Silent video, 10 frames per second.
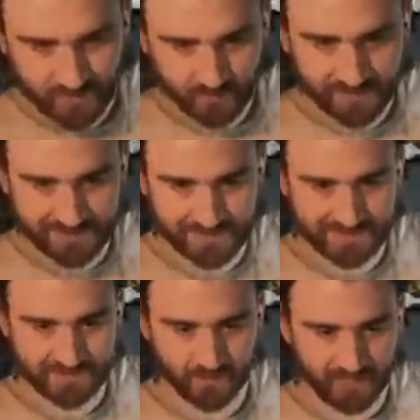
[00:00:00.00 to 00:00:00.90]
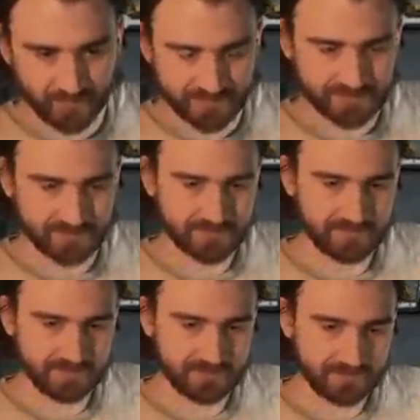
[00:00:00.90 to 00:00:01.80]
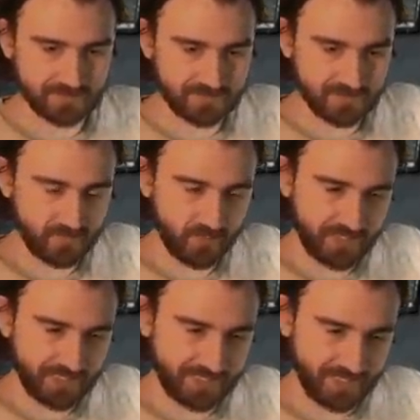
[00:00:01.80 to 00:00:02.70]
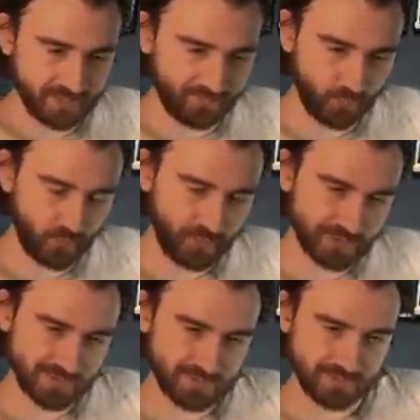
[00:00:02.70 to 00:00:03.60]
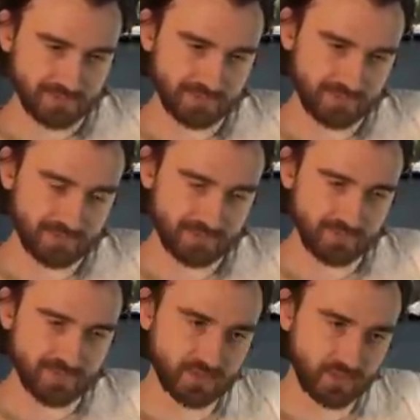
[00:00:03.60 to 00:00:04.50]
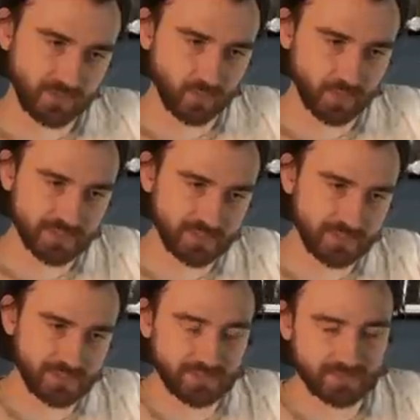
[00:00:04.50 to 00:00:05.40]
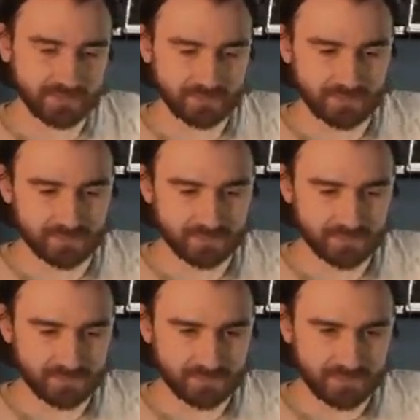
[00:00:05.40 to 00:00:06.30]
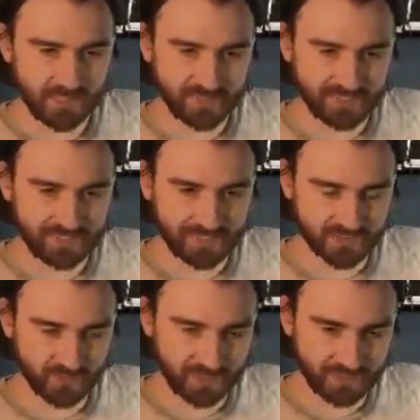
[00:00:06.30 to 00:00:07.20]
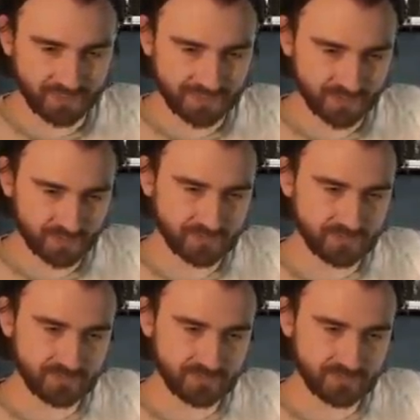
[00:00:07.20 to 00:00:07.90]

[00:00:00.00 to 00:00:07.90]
We're gonna take some damage here. We're gonna gain four also. That'd be the worst, I don't think. And we can Kaya's Wrath next turn.